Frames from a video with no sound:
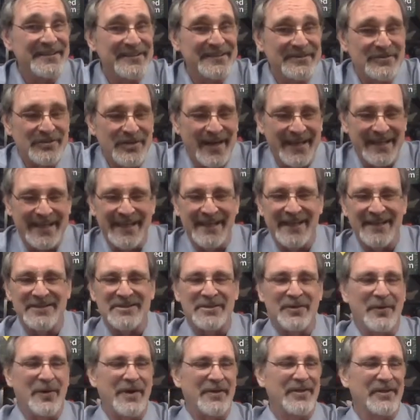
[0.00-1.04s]
Try get it to
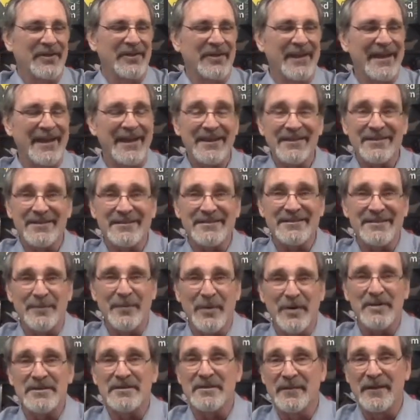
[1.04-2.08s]
what the length is
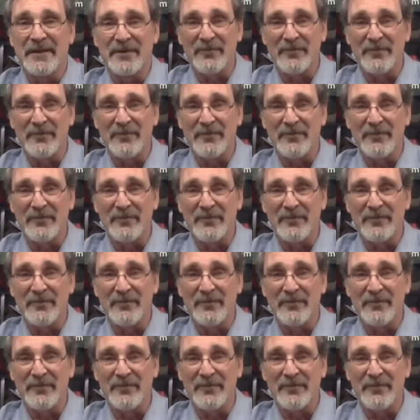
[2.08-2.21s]
supposed to be.